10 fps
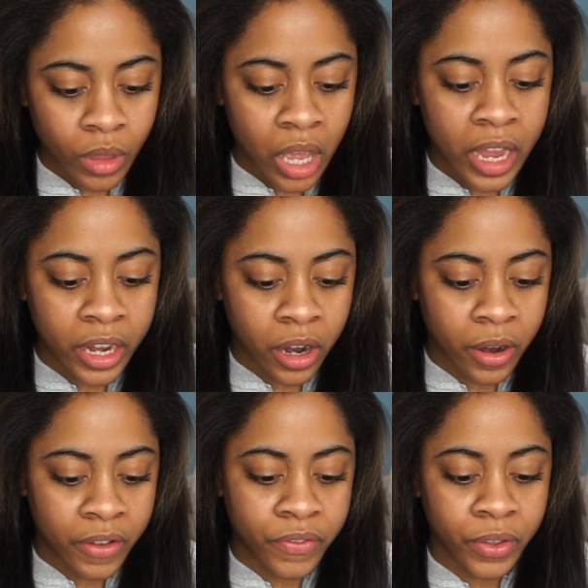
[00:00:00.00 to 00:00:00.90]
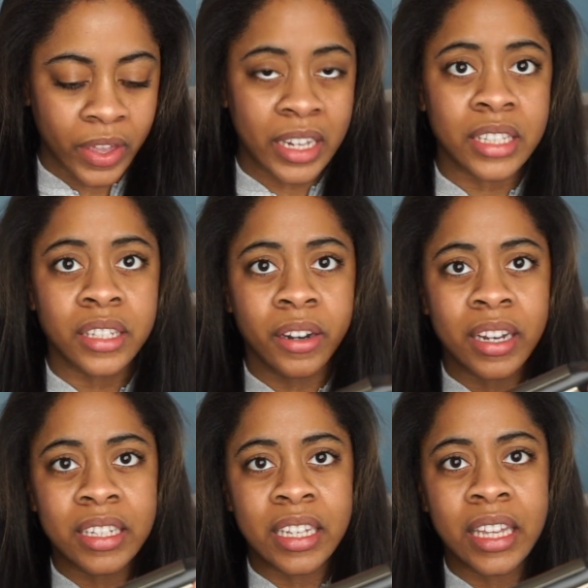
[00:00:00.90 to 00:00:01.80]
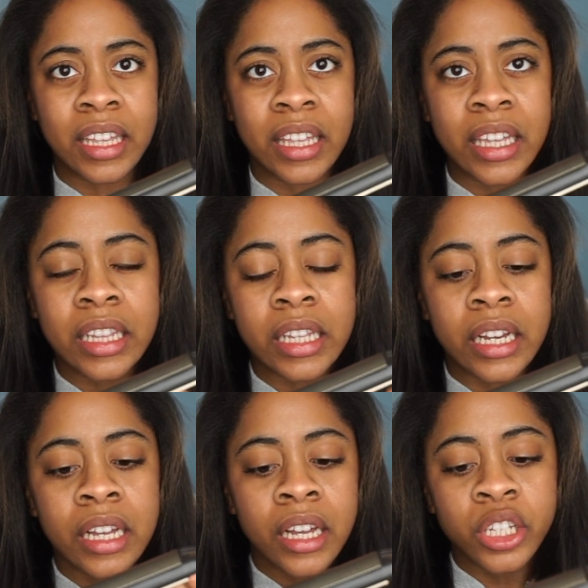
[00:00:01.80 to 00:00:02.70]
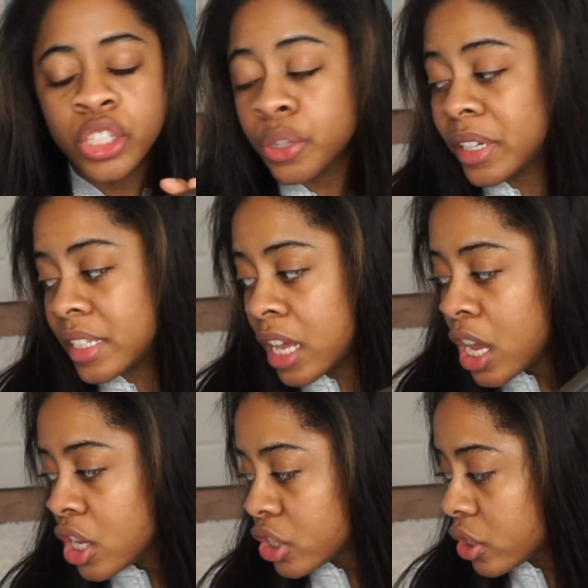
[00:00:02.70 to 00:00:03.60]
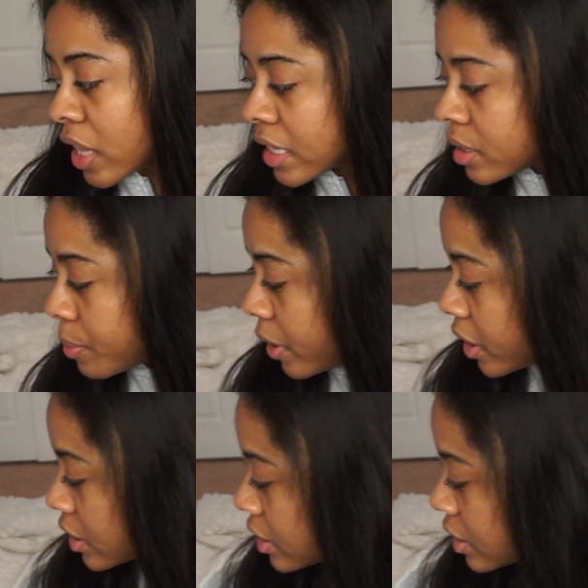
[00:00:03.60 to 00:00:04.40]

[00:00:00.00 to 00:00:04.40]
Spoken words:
I can already feel that it's starting to get heat to it, so that's a pretty good